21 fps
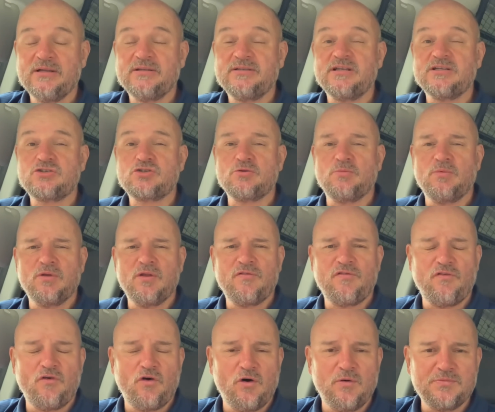Did some other
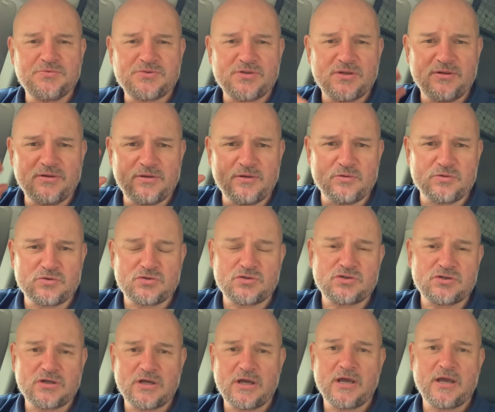forms that
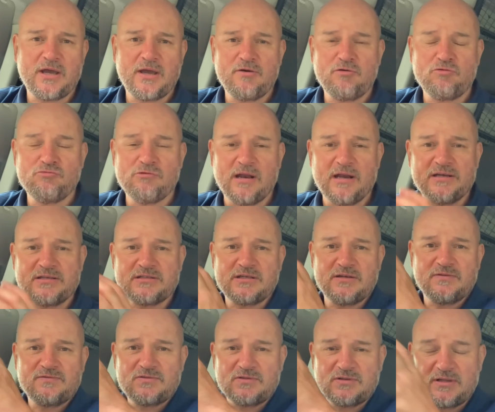was
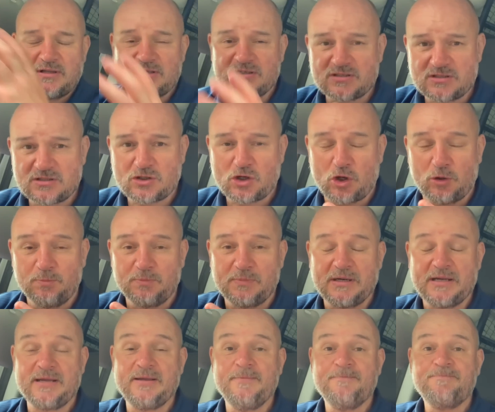relative to this
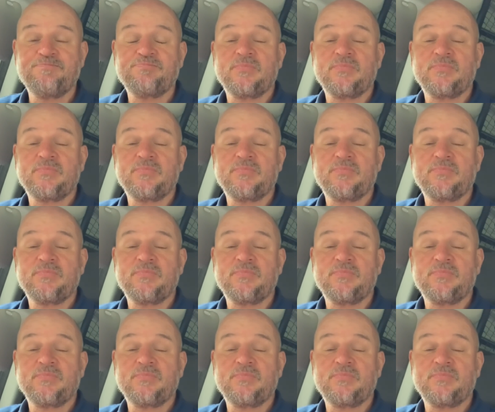company,